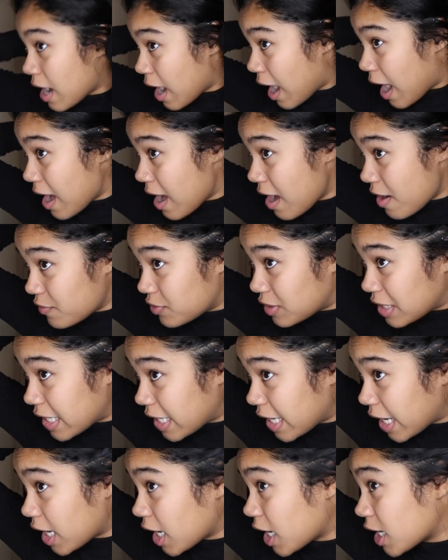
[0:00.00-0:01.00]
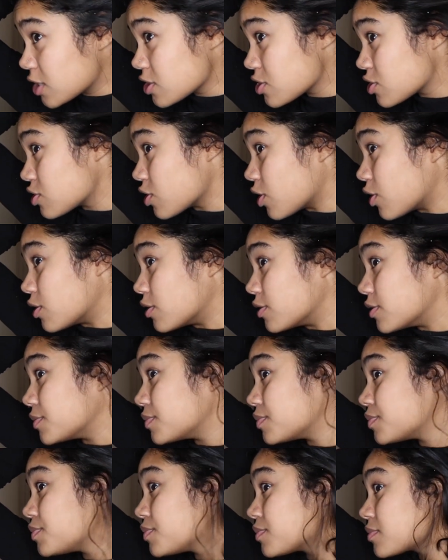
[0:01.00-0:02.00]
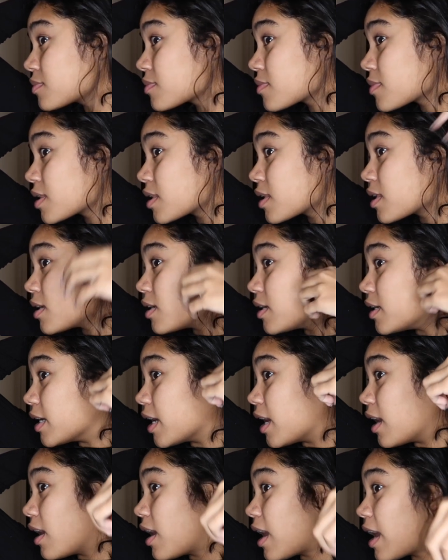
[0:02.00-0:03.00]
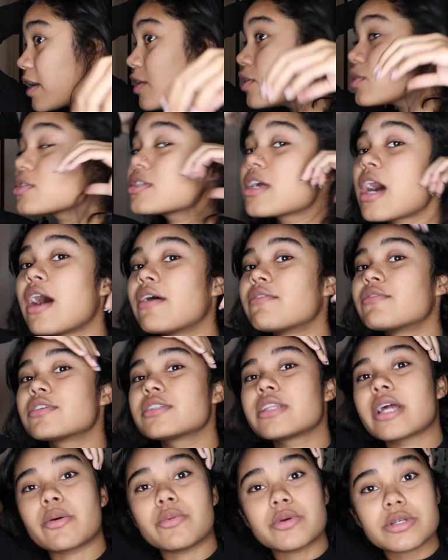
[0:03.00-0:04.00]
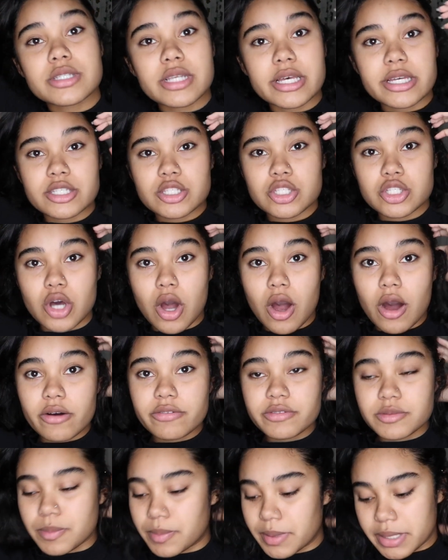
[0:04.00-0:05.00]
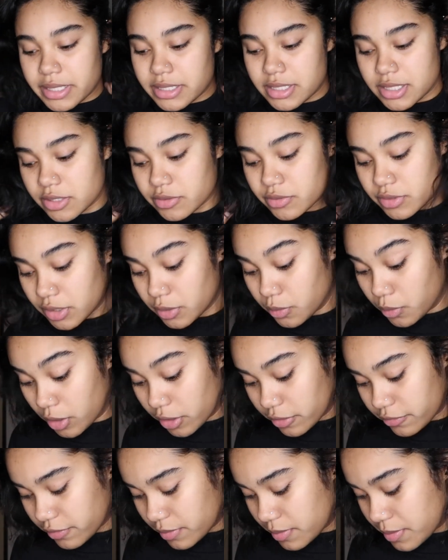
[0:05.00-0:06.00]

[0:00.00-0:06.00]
I have thick hair, so yeah, I used to have one that was like soft, but it didn't really work for